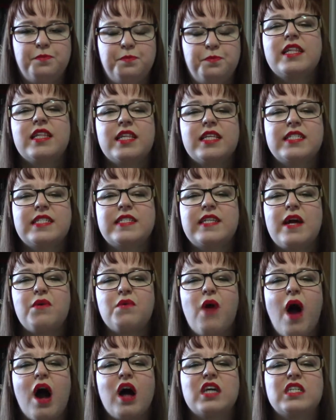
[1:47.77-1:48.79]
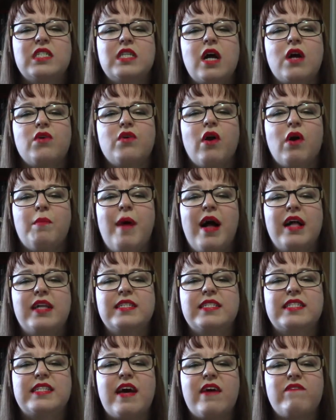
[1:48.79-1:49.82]
This is a rock star
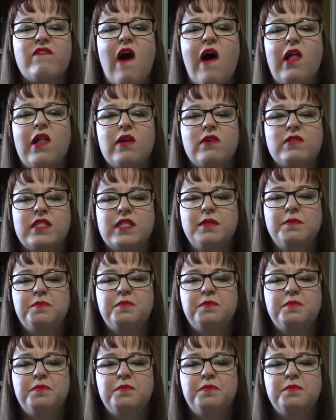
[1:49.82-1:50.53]
romance that follows